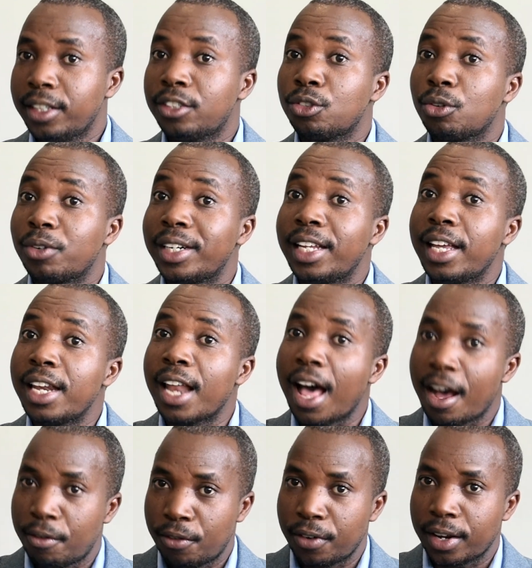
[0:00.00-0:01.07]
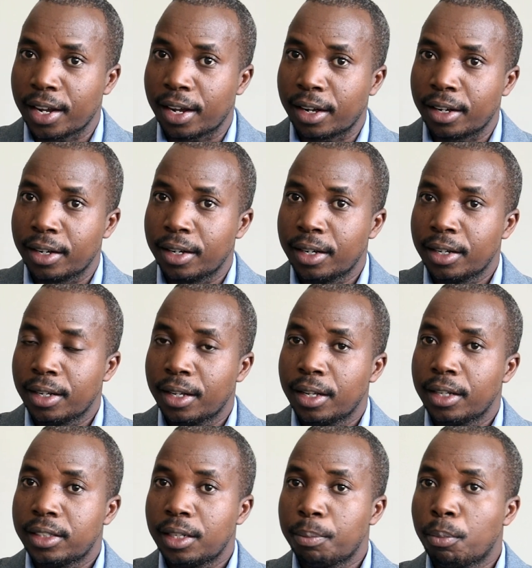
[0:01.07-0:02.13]
It's already in Africa.
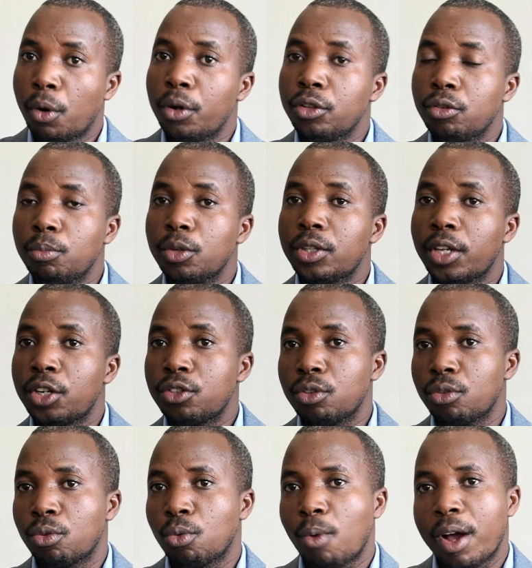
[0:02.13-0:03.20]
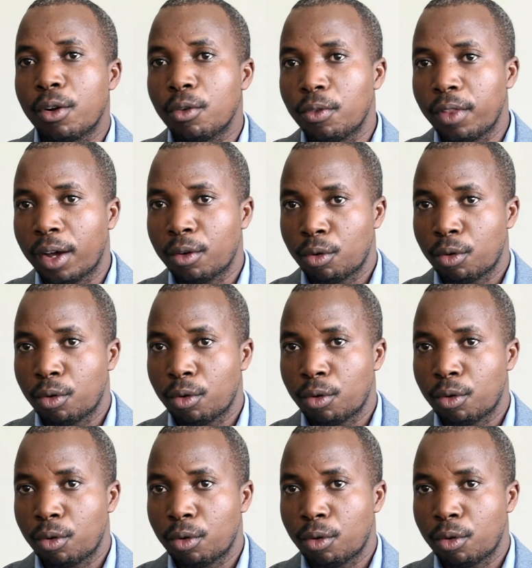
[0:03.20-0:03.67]
It's a point mutation on one of the